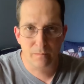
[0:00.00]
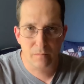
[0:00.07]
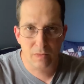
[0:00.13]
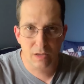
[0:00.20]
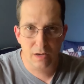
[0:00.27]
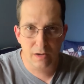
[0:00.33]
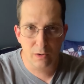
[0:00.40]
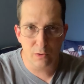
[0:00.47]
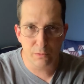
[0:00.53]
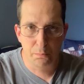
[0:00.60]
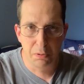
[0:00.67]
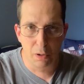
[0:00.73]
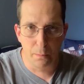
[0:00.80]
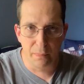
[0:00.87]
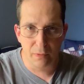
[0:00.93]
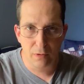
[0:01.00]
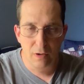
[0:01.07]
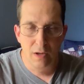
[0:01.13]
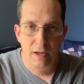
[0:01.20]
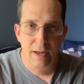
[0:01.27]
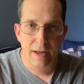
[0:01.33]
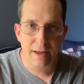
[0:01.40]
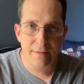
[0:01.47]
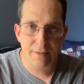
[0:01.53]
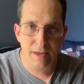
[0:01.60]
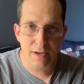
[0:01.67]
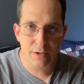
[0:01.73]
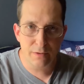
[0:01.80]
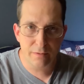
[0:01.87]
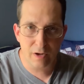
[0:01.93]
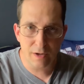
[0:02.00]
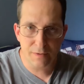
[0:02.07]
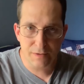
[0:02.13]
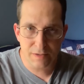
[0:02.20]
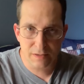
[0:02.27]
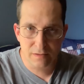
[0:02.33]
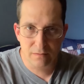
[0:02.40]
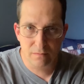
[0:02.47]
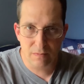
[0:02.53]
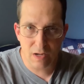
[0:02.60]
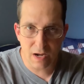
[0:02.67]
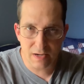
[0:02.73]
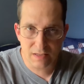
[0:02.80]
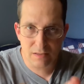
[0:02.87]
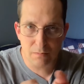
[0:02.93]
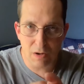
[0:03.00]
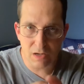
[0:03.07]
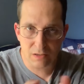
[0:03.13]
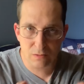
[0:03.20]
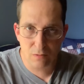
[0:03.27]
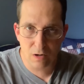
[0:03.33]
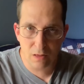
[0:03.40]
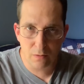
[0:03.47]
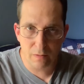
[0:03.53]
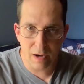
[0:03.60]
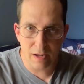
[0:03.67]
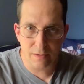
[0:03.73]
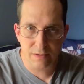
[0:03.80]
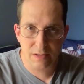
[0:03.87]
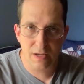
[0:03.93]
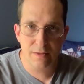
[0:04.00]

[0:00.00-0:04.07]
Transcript: and it goes plop, and then you've got this nice mozzarella round,